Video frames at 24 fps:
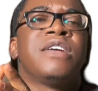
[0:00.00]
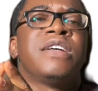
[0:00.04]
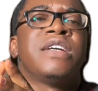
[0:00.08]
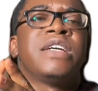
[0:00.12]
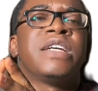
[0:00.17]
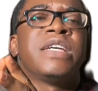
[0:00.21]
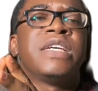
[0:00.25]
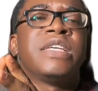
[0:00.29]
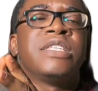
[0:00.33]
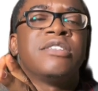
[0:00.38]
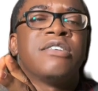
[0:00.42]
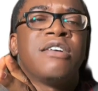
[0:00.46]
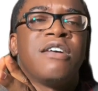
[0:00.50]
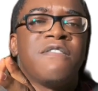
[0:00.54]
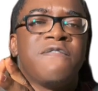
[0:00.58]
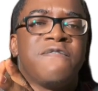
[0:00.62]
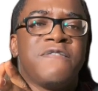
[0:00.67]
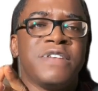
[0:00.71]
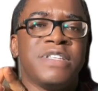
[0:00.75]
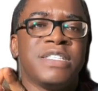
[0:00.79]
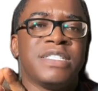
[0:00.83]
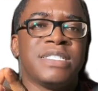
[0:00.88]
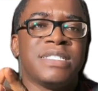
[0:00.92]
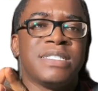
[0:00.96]
his
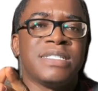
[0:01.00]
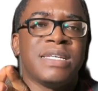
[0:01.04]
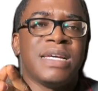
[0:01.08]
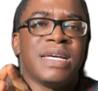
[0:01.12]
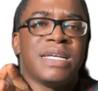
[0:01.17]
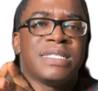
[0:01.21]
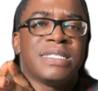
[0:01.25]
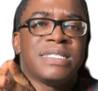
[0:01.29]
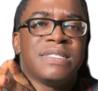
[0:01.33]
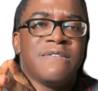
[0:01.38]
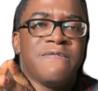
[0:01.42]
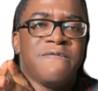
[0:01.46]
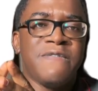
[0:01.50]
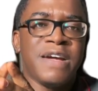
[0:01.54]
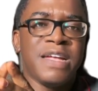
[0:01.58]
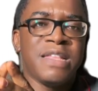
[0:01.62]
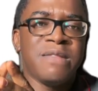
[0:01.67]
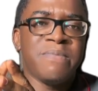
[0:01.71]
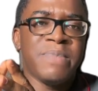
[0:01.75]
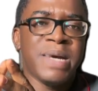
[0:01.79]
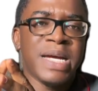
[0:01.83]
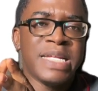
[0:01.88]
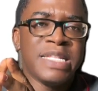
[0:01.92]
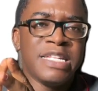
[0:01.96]
office as
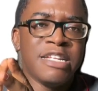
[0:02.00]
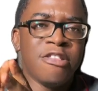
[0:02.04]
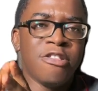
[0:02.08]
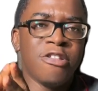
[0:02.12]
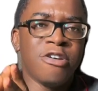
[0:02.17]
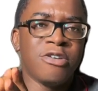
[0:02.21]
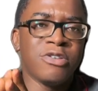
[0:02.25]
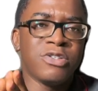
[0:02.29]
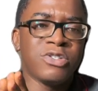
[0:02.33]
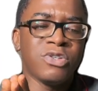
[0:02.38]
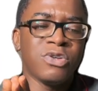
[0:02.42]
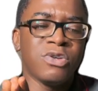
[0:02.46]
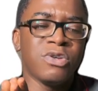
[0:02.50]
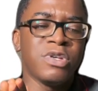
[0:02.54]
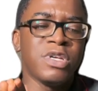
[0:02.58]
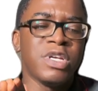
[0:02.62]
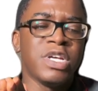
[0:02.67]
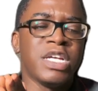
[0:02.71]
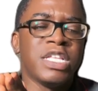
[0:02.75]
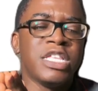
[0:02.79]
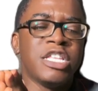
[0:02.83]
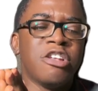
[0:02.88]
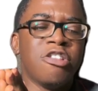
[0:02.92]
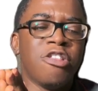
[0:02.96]
defined by the law. So
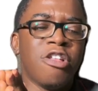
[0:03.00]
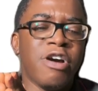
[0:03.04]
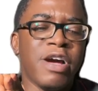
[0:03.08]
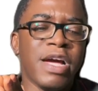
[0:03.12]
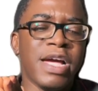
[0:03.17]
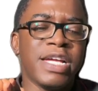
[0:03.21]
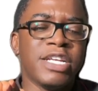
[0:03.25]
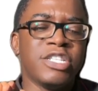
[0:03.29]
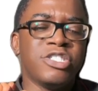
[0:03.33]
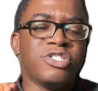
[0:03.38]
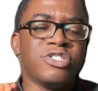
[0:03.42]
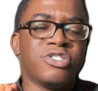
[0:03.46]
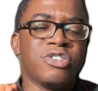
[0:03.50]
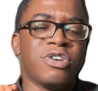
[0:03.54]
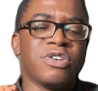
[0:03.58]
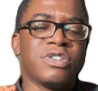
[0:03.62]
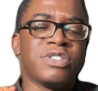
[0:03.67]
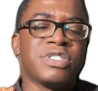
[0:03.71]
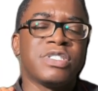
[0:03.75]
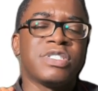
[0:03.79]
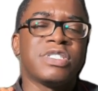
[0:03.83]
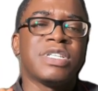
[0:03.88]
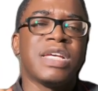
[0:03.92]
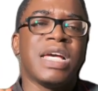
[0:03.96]
the law
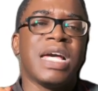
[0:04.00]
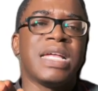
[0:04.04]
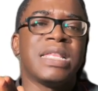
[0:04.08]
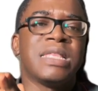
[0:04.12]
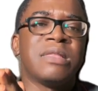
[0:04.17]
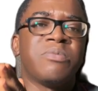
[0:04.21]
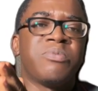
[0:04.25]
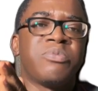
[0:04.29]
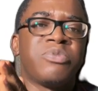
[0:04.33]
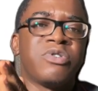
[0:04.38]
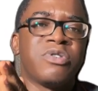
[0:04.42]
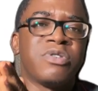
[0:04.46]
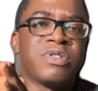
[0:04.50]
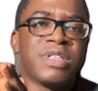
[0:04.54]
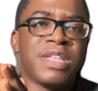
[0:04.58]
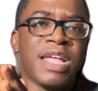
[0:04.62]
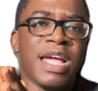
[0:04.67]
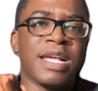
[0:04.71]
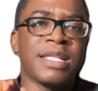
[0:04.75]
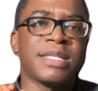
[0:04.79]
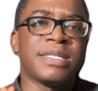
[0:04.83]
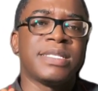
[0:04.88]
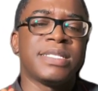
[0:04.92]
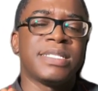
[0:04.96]
ensures and
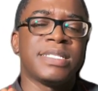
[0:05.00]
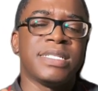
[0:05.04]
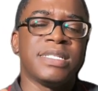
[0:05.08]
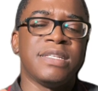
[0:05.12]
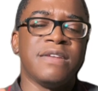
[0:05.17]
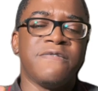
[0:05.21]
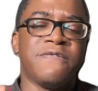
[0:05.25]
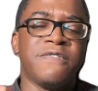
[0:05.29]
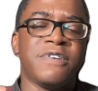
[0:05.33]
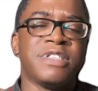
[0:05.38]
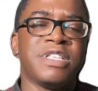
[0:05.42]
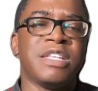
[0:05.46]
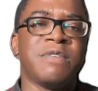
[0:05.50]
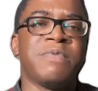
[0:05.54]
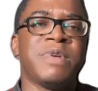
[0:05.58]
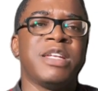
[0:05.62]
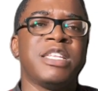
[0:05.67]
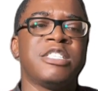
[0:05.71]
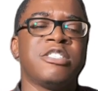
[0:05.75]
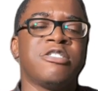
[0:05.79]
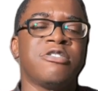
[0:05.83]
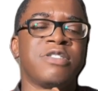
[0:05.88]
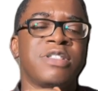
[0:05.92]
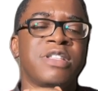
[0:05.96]
protects the
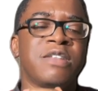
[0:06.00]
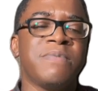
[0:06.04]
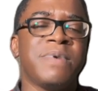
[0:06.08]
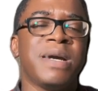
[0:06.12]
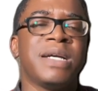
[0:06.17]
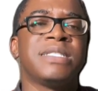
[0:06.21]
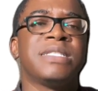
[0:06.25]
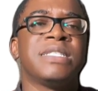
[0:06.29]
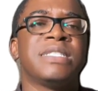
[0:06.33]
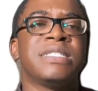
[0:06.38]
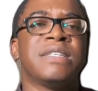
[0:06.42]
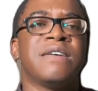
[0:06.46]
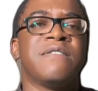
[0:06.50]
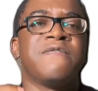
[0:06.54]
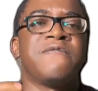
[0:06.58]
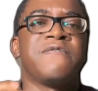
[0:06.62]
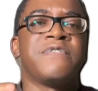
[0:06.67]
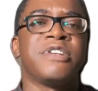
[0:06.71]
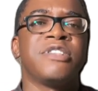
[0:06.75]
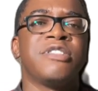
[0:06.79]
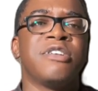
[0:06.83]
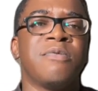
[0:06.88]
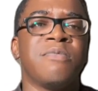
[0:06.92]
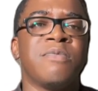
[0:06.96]
fundamental liberties and
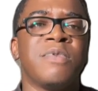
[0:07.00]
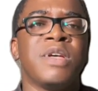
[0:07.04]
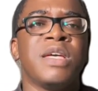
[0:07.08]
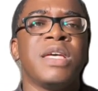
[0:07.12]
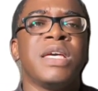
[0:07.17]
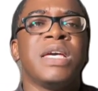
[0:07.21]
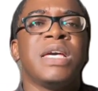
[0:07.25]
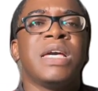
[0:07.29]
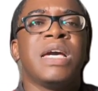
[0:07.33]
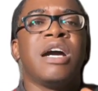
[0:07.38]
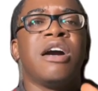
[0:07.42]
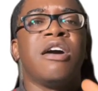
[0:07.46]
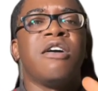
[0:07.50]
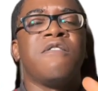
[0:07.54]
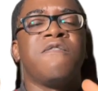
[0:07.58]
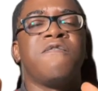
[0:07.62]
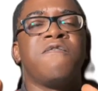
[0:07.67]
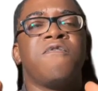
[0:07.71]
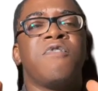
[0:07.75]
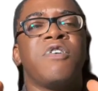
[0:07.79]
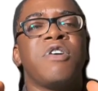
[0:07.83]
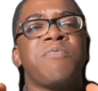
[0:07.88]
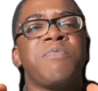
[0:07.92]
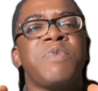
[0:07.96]
freedom
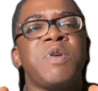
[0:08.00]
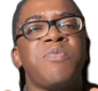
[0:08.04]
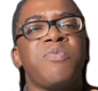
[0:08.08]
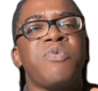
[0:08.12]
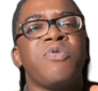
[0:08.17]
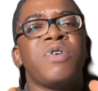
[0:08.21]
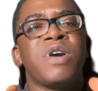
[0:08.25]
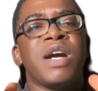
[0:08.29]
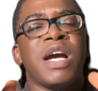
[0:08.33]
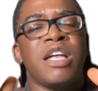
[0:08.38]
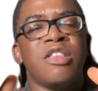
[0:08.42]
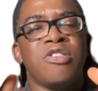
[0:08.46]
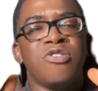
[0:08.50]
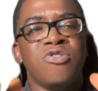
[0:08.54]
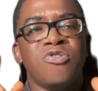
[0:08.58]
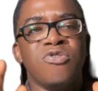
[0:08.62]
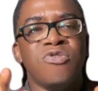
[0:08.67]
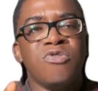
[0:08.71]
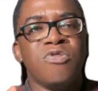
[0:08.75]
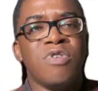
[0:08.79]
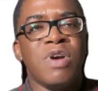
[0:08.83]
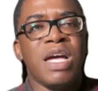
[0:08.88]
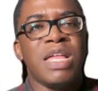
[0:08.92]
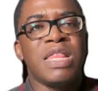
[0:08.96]
of what people can
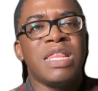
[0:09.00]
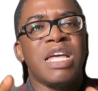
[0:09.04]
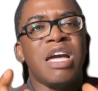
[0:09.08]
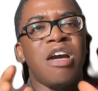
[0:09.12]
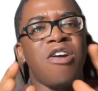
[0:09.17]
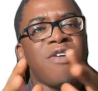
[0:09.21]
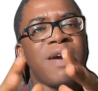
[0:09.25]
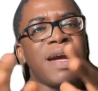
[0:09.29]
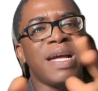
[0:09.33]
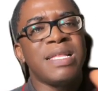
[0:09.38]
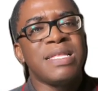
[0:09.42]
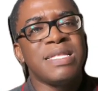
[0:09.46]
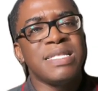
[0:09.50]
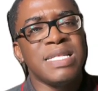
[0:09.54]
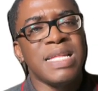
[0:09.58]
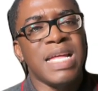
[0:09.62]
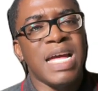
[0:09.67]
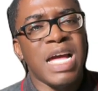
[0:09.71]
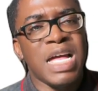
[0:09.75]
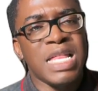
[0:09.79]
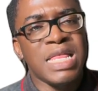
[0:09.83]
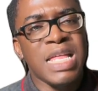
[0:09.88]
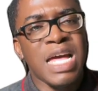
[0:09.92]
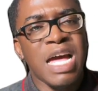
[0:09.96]
do and
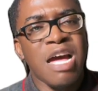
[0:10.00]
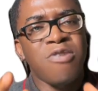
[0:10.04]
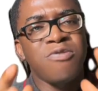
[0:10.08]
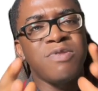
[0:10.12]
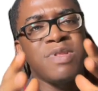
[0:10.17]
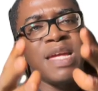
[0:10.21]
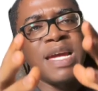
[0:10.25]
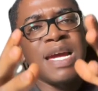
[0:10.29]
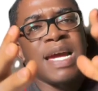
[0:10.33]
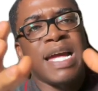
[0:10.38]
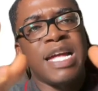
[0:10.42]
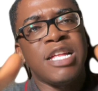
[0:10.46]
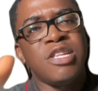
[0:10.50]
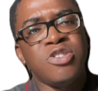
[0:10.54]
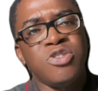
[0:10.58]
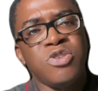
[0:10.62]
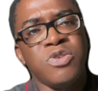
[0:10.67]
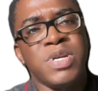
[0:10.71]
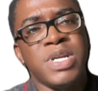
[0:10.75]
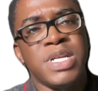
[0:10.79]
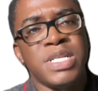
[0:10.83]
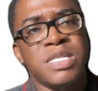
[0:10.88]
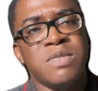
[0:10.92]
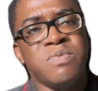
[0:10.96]
how they can
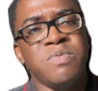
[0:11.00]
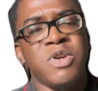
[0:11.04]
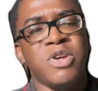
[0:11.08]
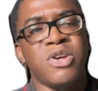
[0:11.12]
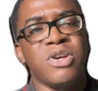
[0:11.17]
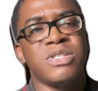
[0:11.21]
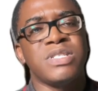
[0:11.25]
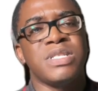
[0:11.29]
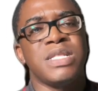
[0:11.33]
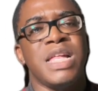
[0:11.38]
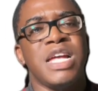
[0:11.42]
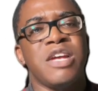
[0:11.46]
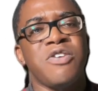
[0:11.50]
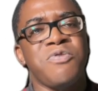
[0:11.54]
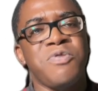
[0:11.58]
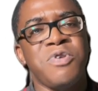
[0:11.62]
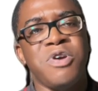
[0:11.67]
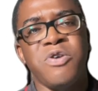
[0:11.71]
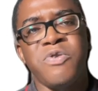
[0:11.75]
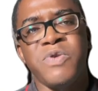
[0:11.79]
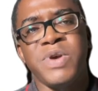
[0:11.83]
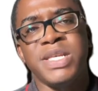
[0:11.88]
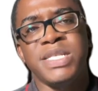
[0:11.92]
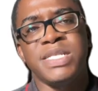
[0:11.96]
do it. Because like we
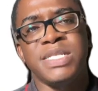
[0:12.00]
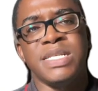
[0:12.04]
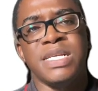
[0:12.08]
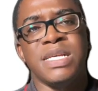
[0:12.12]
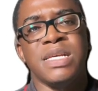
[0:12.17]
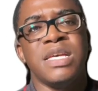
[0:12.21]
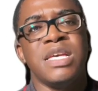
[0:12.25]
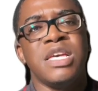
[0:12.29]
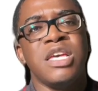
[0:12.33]
always say,